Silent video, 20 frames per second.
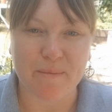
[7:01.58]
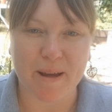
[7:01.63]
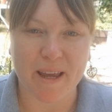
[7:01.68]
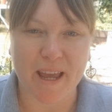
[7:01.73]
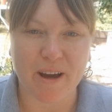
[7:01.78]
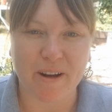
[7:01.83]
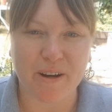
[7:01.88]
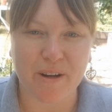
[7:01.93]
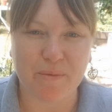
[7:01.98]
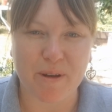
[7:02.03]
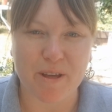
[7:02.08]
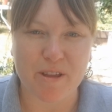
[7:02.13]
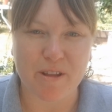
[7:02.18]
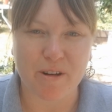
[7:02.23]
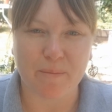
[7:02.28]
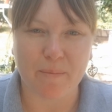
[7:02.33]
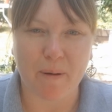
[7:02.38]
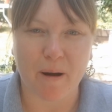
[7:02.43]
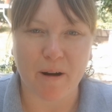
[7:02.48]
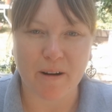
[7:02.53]
County
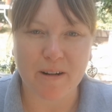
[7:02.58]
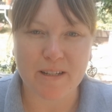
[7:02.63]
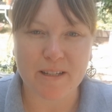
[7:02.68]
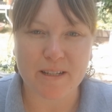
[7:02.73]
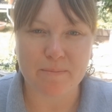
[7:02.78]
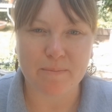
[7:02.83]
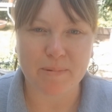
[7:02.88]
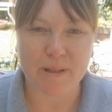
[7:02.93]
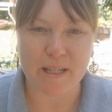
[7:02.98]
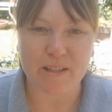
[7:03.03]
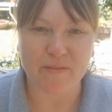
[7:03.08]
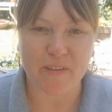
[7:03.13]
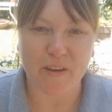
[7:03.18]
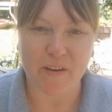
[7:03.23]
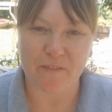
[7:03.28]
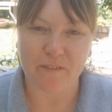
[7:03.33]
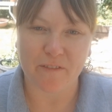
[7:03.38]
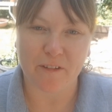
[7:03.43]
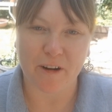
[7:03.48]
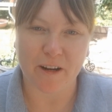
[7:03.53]
Regional Parks, please feel
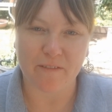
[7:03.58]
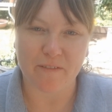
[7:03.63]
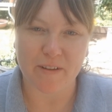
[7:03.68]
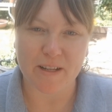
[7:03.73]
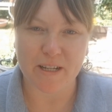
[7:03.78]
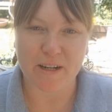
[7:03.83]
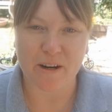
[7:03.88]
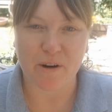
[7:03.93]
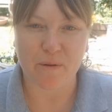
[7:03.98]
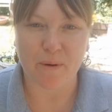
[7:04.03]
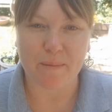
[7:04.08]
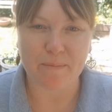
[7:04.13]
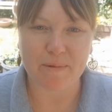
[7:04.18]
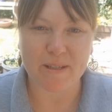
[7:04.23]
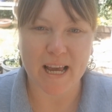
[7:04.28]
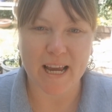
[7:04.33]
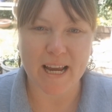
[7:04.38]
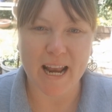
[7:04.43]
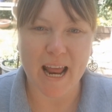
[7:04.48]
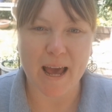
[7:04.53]
free to visit our
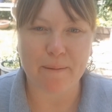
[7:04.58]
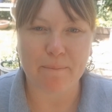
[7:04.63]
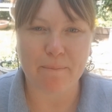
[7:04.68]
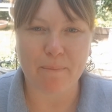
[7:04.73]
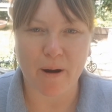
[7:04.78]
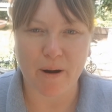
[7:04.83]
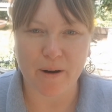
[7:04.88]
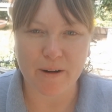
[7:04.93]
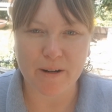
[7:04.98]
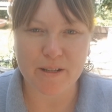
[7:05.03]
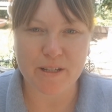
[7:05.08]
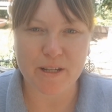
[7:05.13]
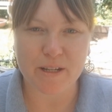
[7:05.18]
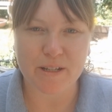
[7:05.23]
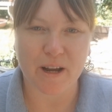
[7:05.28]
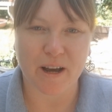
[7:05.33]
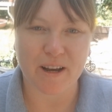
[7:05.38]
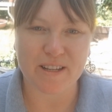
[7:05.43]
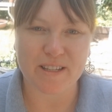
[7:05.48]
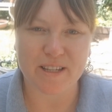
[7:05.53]
website at
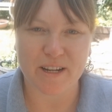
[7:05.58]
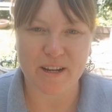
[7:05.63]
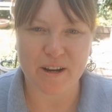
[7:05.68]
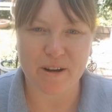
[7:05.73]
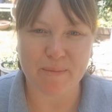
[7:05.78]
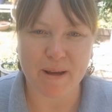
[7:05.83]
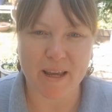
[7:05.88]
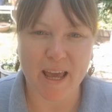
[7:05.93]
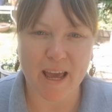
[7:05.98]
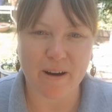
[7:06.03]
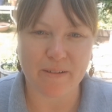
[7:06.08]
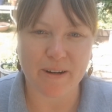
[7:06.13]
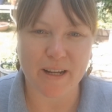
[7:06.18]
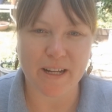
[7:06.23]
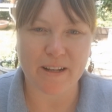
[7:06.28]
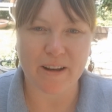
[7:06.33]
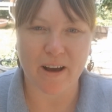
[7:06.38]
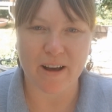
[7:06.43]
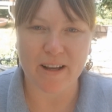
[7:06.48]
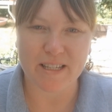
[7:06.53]

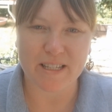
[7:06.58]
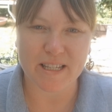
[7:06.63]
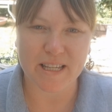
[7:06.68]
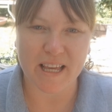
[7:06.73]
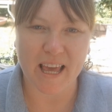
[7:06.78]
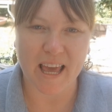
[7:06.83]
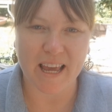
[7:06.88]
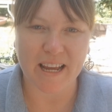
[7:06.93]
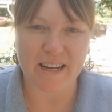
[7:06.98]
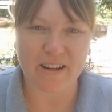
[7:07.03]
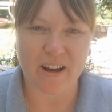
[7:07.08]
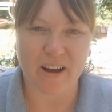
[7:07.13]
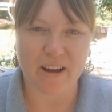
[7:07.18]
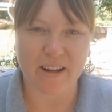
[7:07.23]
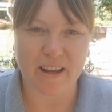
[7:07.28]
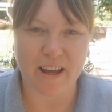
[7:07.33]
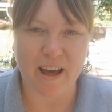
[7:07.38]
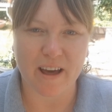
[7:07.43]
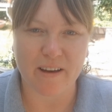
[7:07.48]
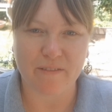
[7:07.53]

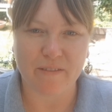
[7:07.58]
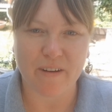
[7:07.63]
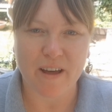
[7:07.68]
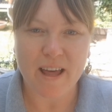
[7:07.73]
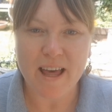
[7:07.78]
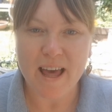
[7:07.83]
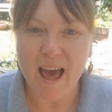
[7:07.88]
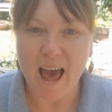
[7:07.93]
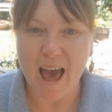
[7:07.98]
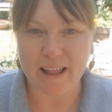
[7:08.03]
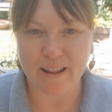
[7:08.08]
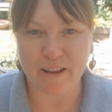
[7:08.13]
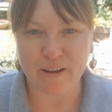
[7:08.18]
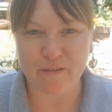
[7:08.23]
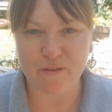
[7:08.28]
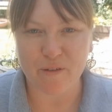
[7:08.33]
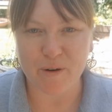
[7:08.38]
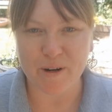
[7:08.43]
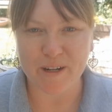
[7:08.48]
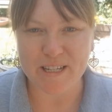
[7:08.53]
parks.sonomacounty.ca.gov. I look
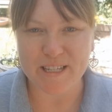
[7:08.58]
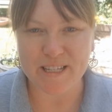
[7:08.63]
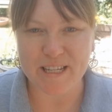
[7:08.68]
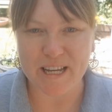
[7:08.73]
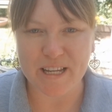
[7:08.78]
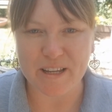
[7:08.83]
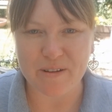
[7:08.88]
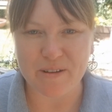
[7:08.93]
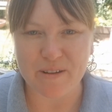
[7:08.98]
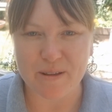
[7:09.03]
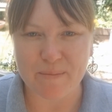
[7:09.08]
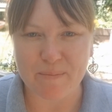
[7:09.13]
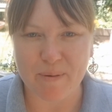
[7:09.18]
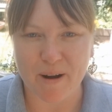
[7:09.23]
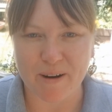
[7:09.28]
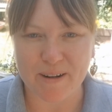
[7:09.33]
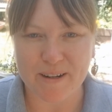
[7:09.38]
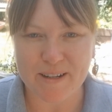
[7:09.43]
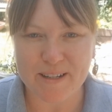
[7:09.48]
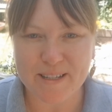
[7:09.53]
forward to seeing you in the
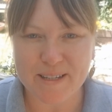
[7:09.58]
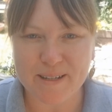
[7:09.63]
parks.